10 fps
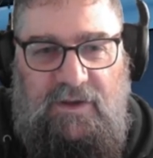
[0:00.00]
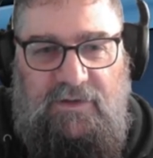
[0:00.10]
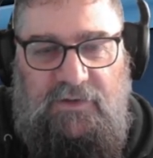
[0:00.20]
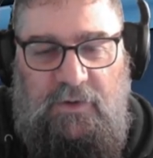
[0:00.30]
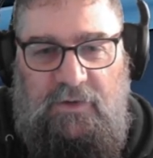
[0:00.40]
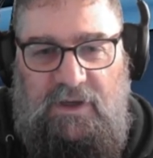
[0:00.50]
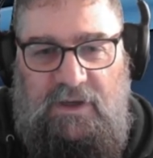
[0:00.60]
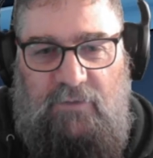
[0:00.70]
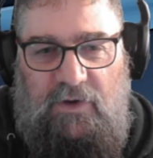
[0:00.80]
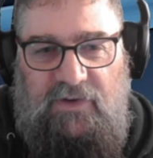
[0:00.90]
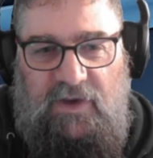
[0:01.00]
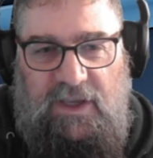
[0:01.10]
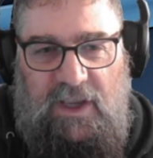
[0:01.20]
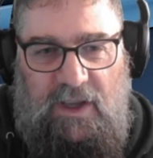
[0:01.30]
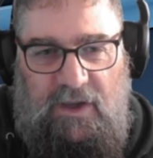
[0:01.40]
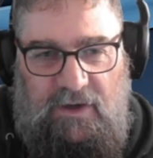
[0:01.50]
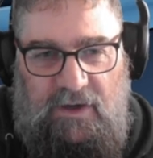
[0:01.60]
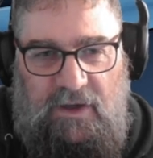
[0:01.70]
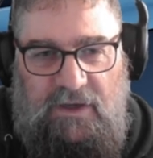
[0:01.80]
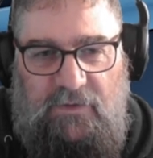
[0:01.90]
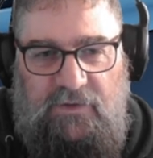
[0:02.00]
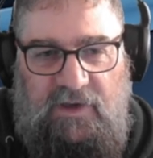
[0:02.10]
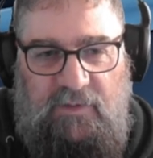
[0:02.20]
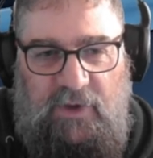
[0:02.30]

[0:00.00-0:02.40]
So if I take out another 10